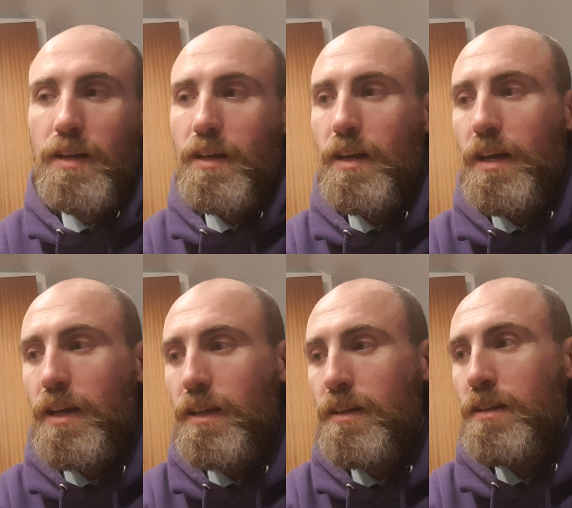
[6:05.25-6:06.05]

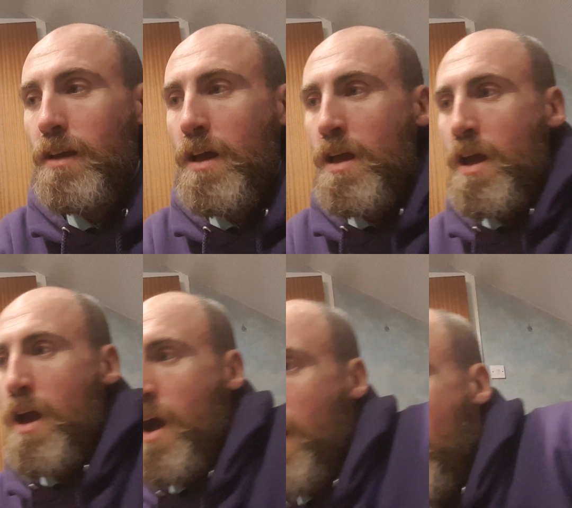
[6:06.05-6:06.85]
And
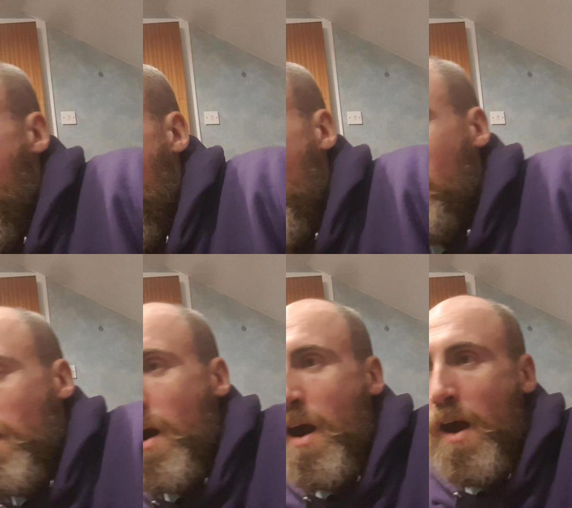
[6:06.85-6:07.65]
go
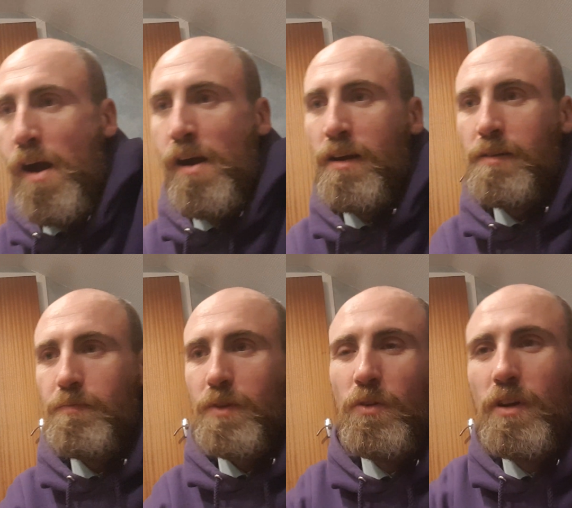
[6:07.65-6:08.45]

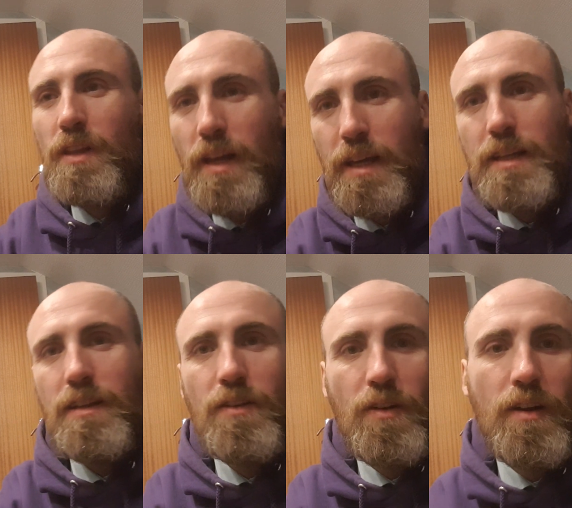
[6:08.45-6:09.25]
online
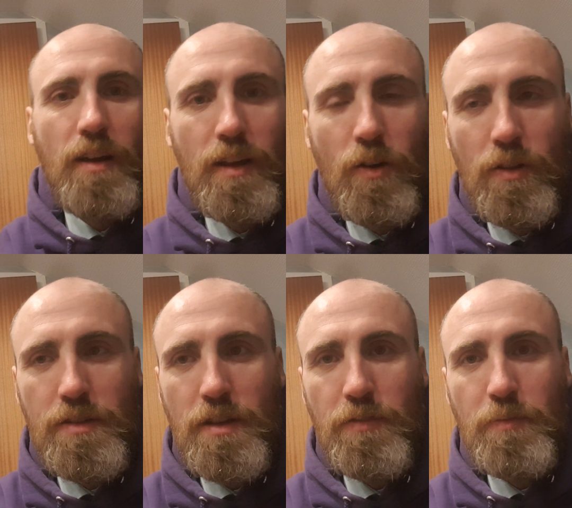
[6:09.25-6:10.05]
and all the
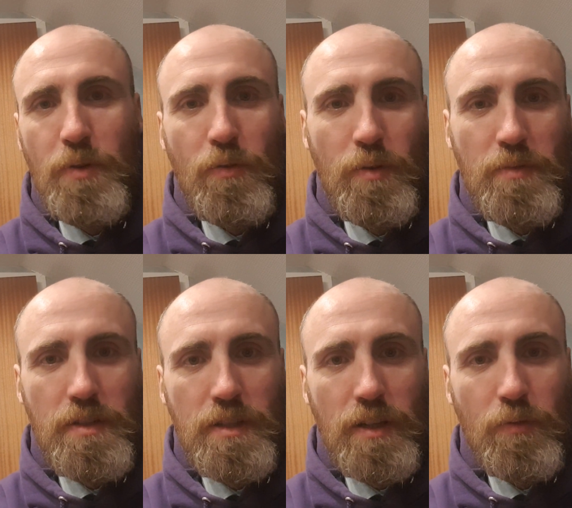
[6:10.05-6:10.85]
stuff about women
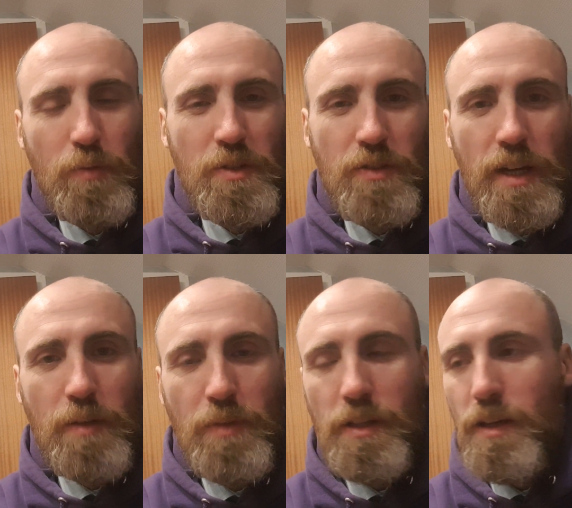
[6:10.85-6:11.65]
is like women trying
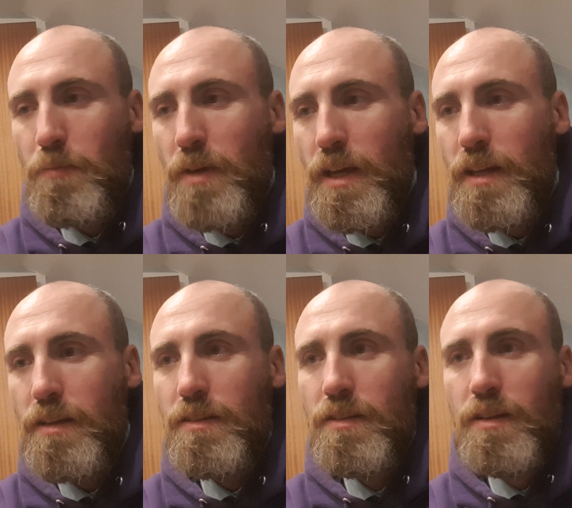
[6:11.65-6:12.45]
to be like men
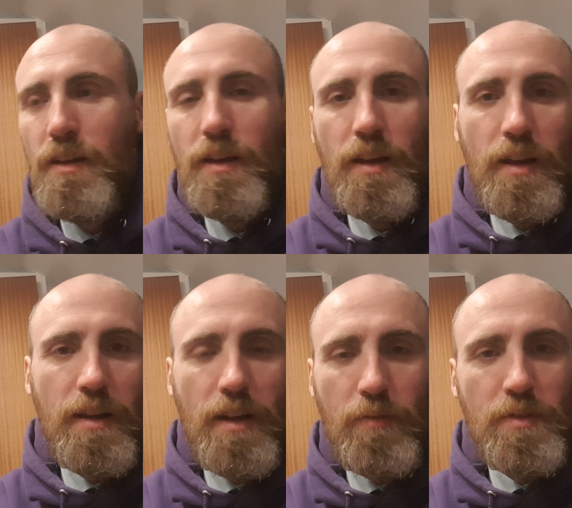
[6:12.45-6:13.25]
and
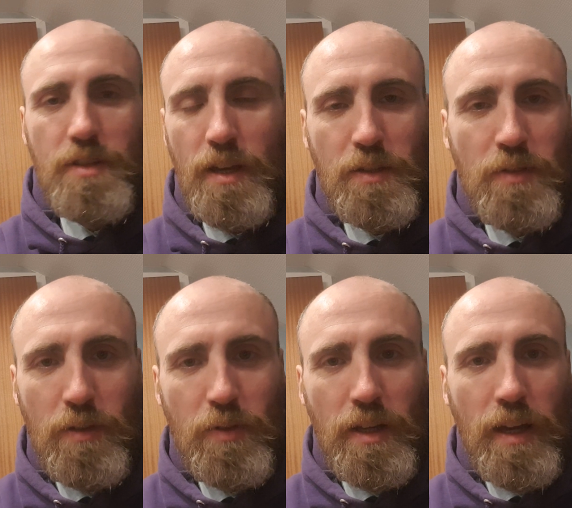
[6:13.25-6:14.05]
having sex with
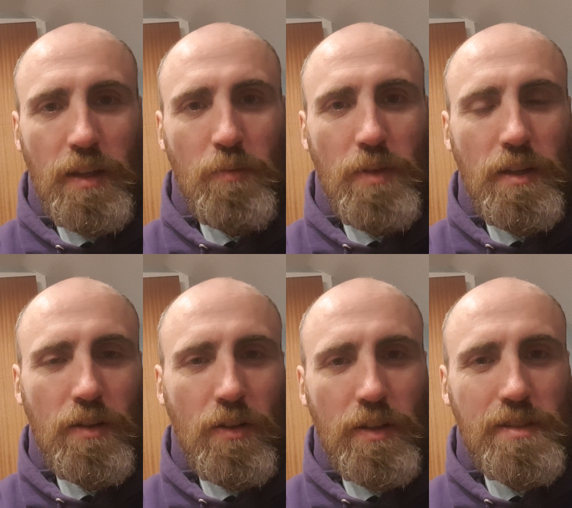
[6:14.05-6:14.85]
every guy they meet and
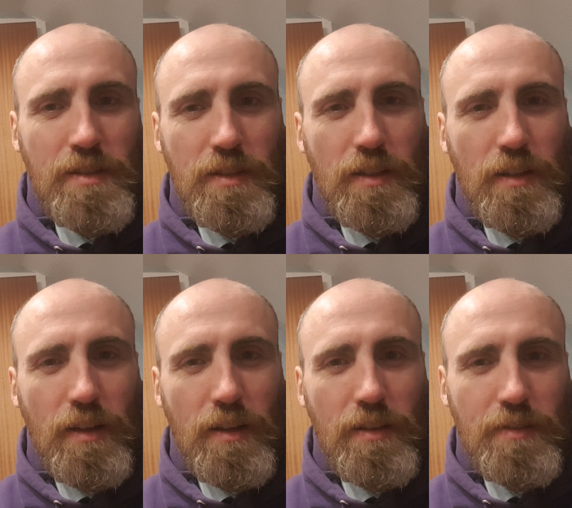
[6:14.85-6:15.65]
all this
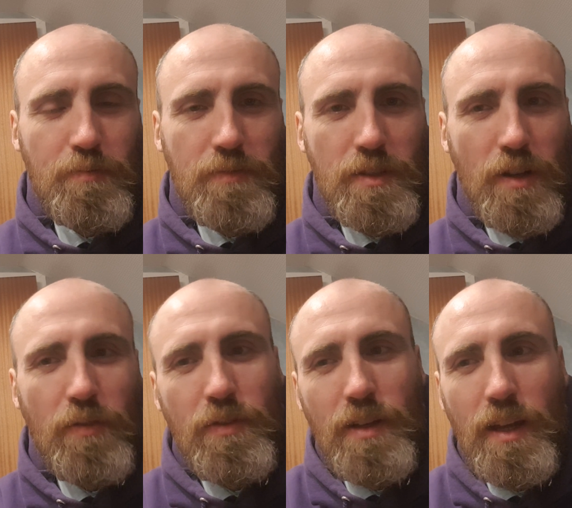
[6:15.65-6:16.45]

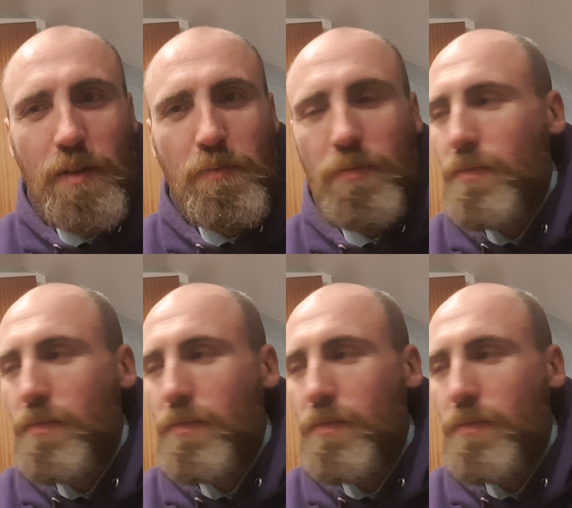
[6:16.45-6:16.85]
stuff, and it kind